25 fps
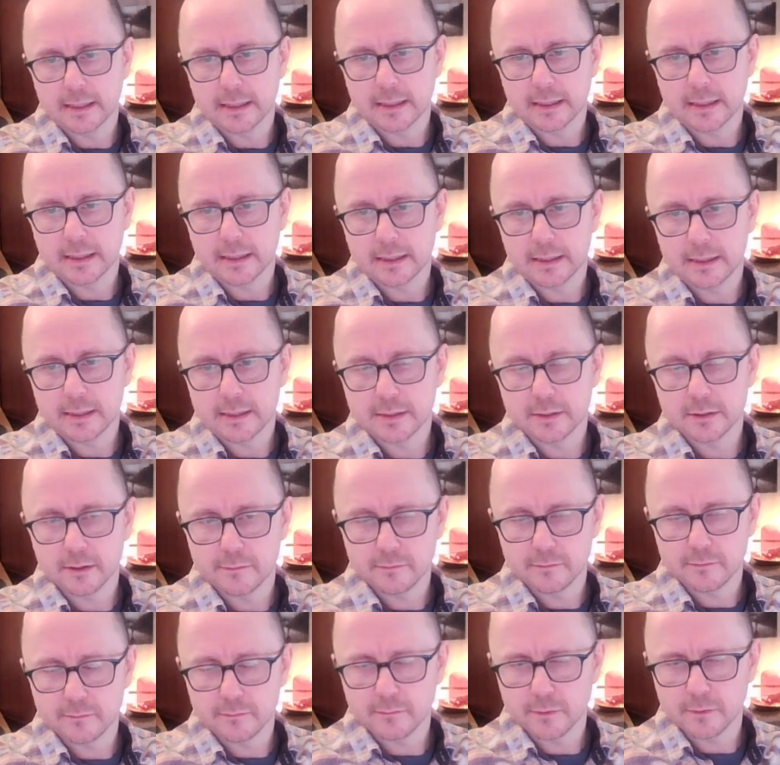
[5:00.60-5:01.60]
not
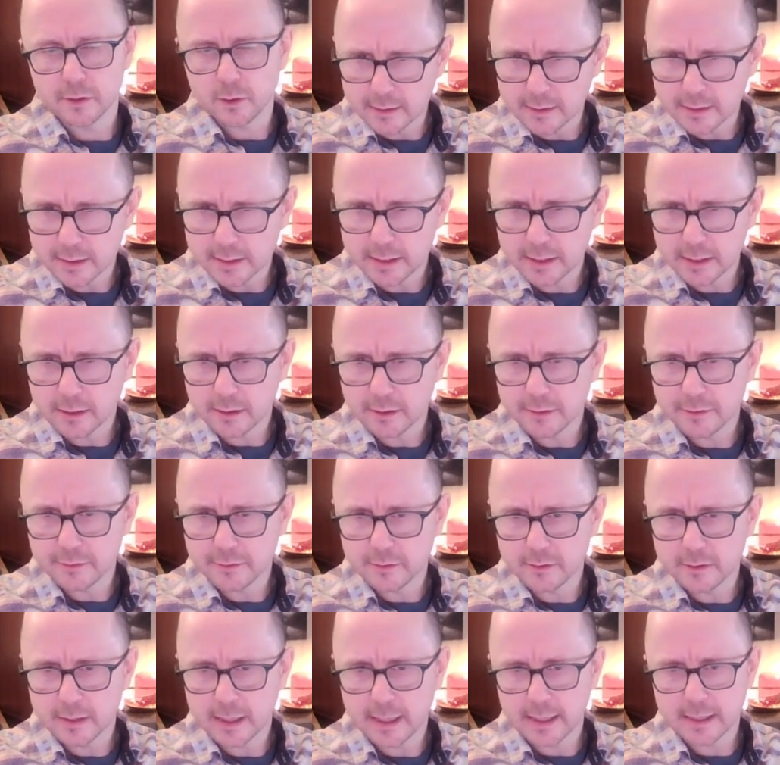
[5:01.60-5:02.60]
required that she go
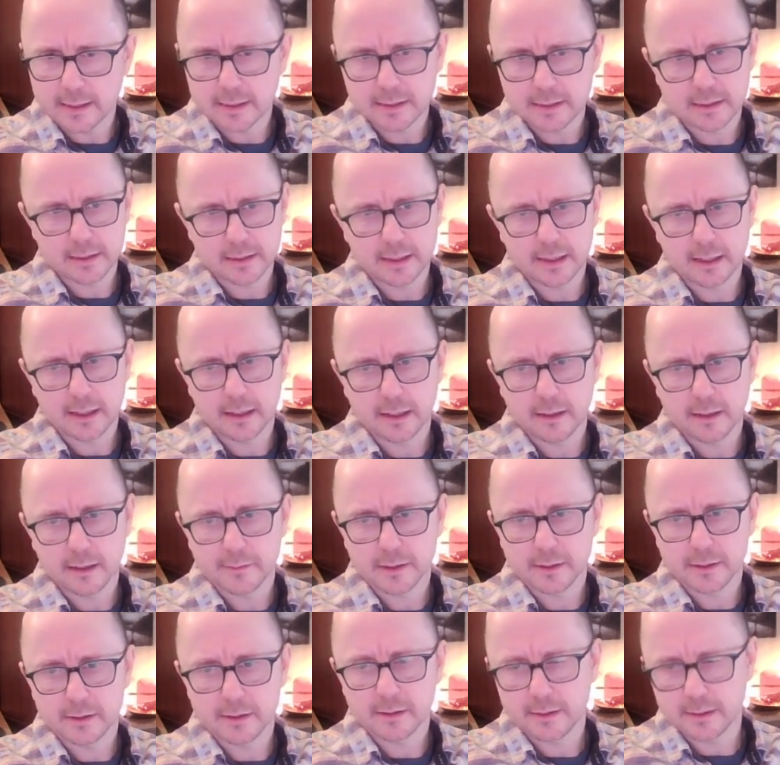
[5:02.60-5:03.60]
through that, but I
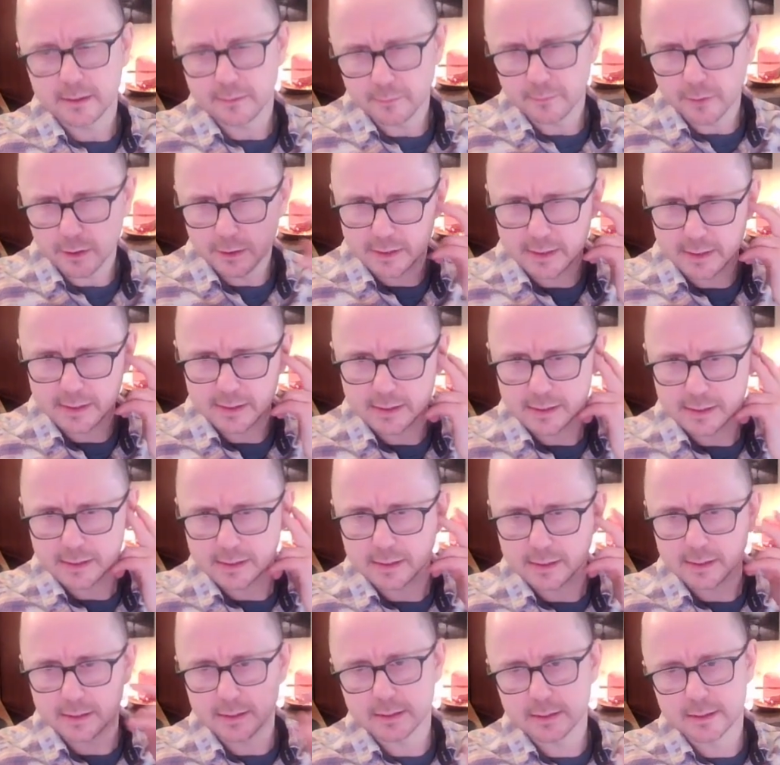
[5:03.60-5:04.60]
think in most
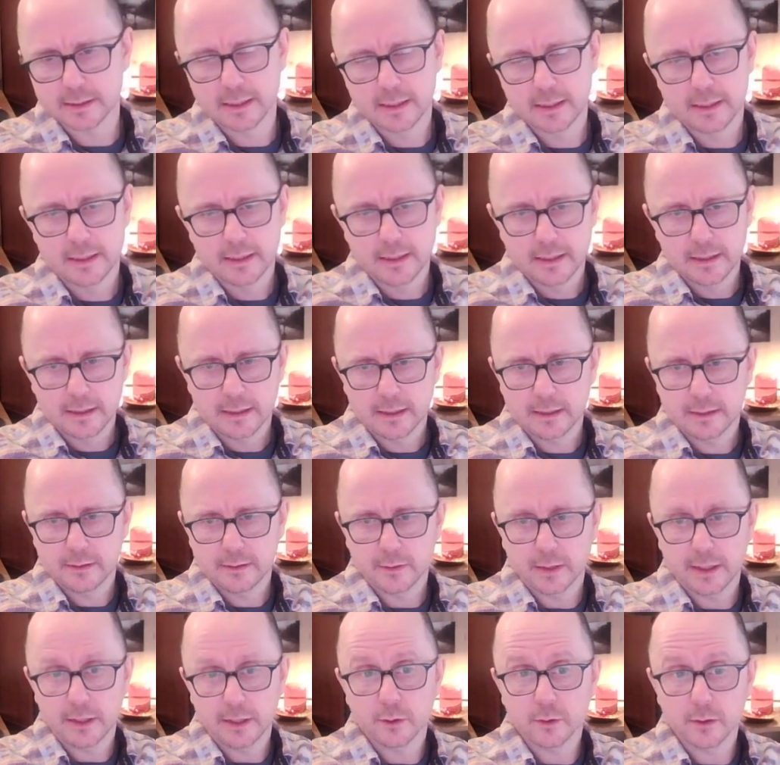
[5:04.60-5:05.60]
instances, well,
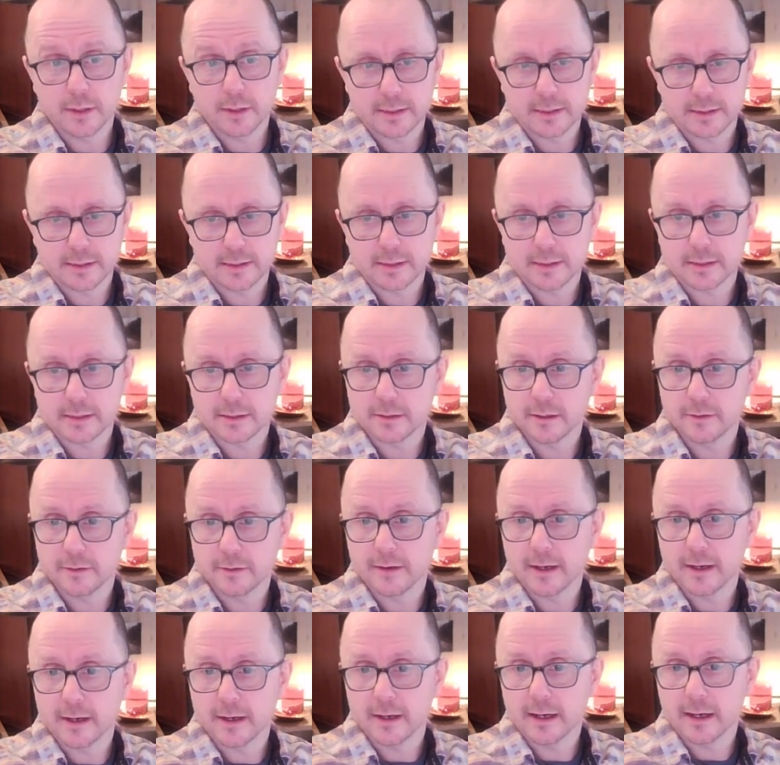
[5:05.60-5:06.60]
in all instances so
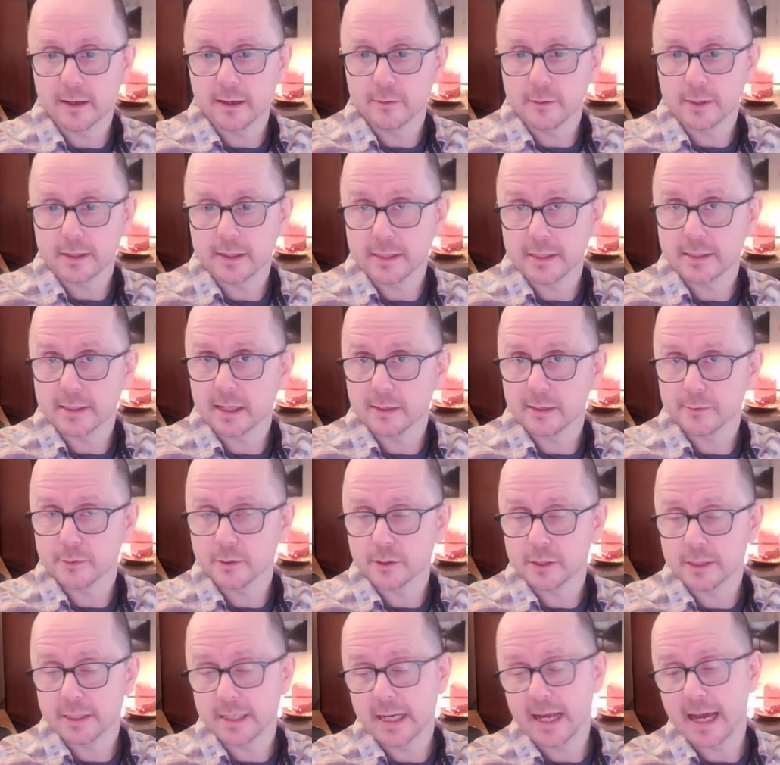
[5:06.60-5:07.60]
far when there's been teleport,
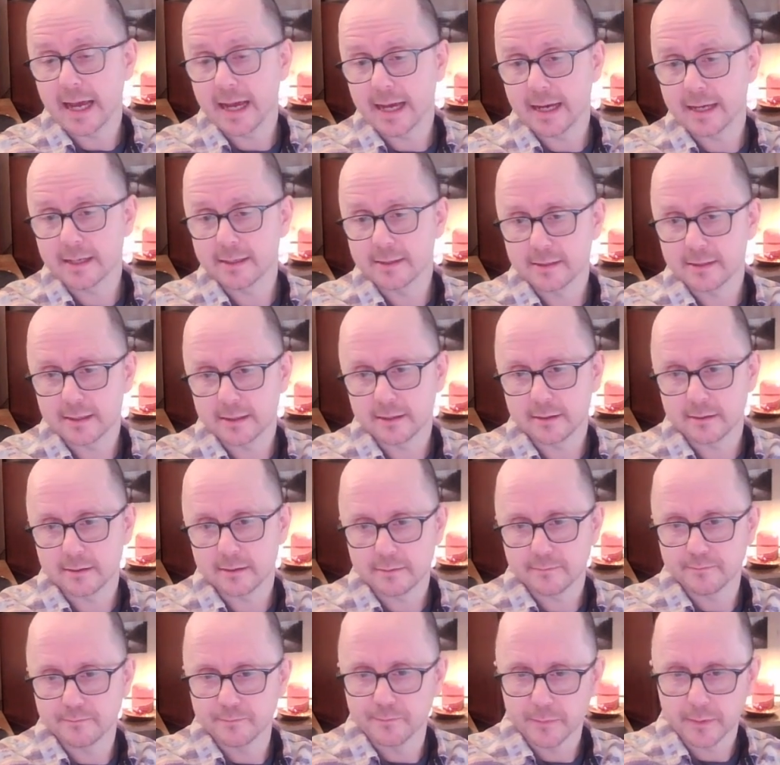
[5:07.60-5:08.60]
she has, and
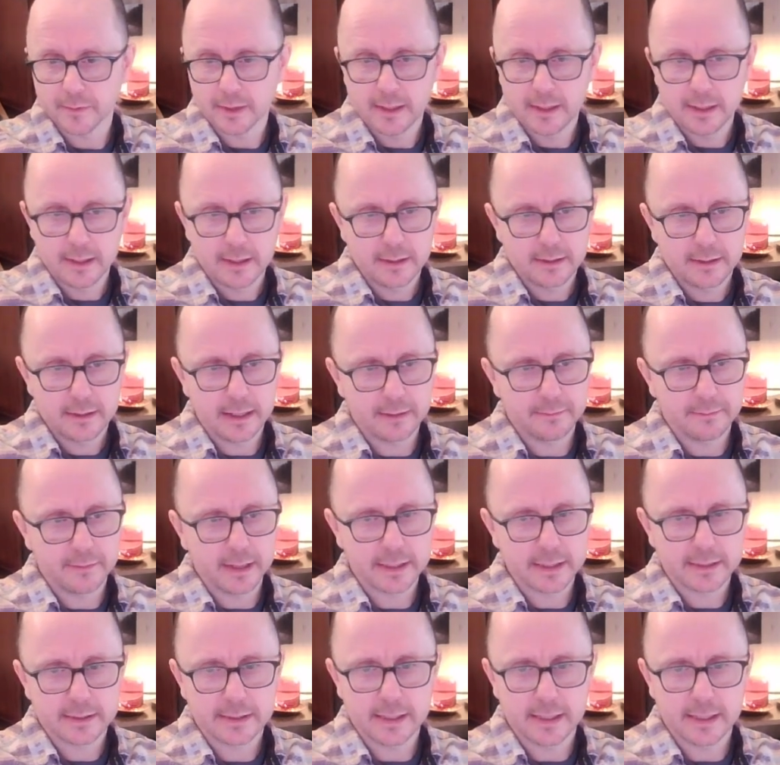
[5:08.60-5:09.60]
that
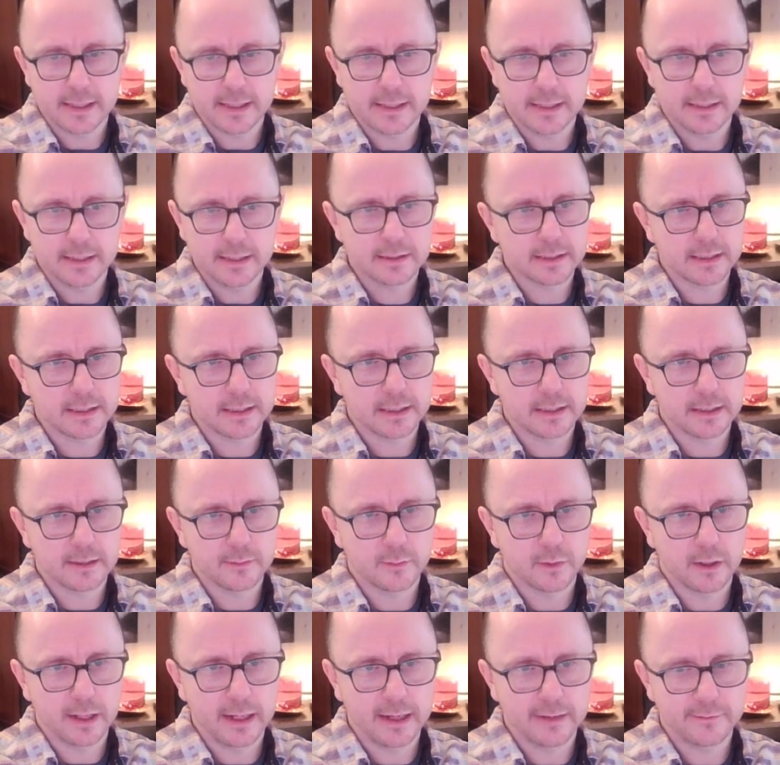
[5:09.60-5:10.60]
makes sense.
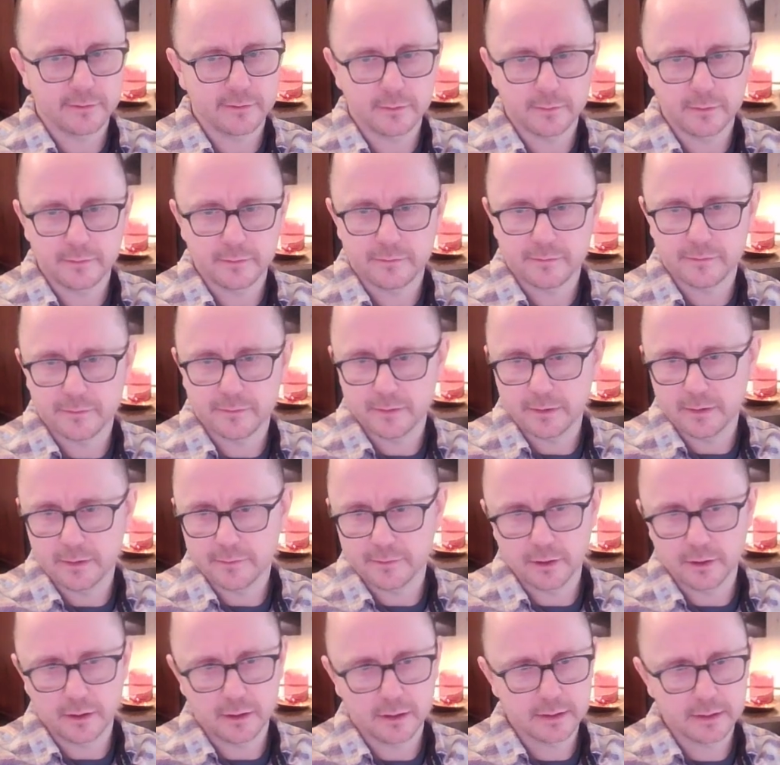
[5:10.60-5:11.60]
Why have them if
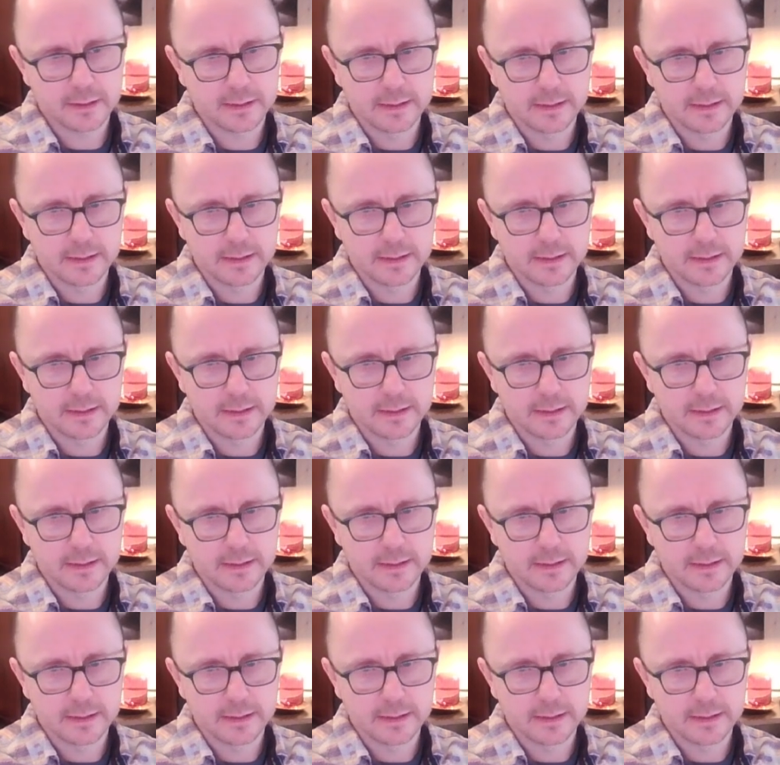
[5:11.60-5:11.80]
not?